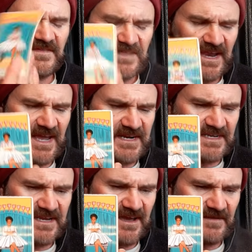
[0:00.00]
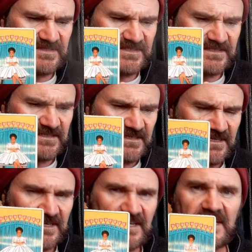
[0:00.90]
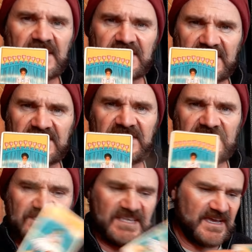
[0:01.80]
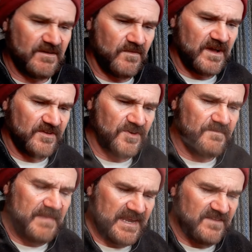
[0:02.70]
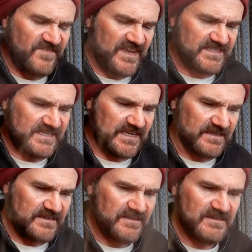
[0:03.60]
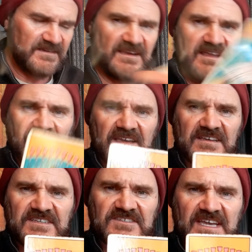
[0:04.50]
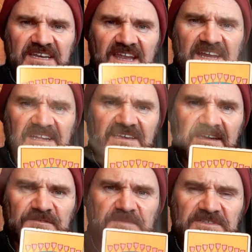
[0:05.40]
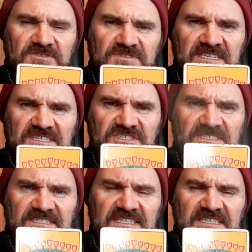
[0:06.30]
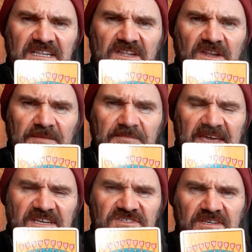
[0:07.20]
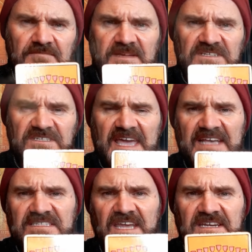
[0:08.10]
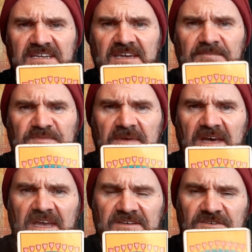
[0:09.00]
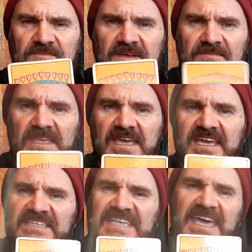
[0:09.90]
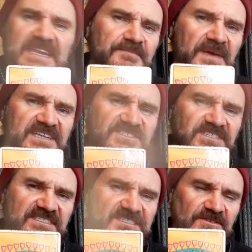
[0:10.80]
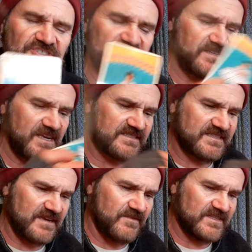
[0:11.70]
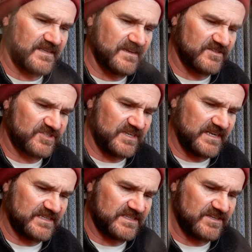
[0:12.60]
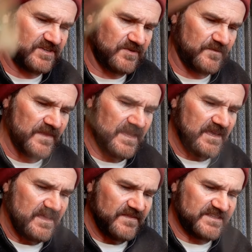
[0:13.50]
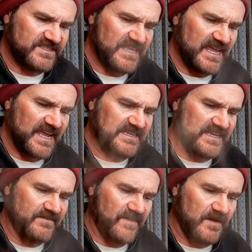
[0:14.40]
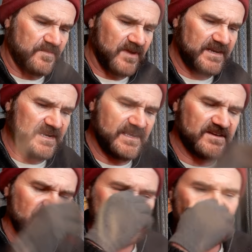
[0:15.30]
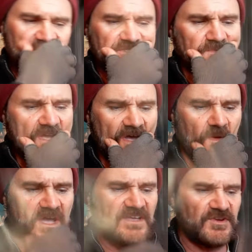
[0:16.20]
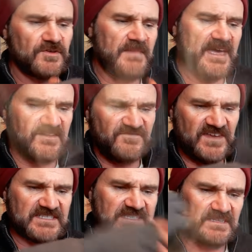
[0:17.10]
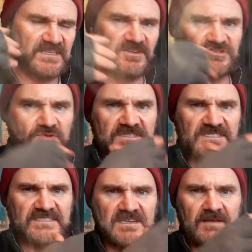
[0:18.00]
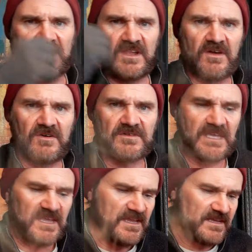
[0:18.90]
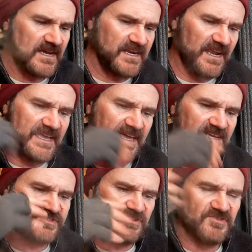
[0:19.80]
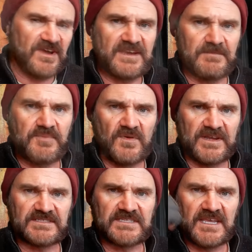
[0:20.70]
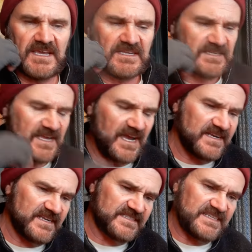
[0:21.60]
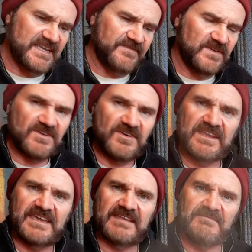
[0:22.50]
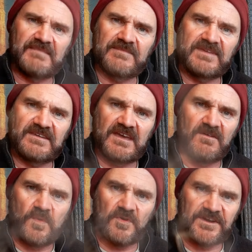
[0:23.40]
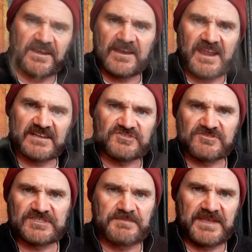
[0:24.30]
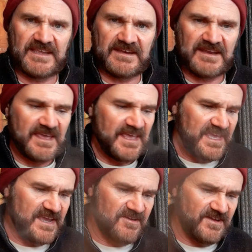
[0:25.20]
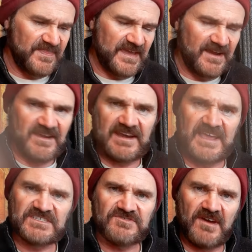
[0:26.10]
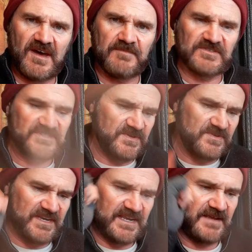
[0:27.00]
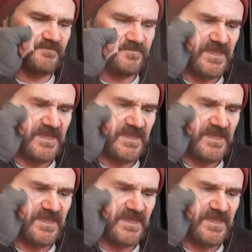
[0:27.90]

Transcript: The Nine of Cups. This is that while you're manifesting. Because there's that Nine of Cups, but you see she sees a little impatient. Bitch, it has Nine of Cups behind her, but it's that impatience there. She's not seeing what the hell she needs to do. This is that idea of upgraded energy as well. While you're manifesting, little choices come along kind of like extra credit points to kind of see if you're going to get maybe awarded an extra spin here and there, an extra opportunity.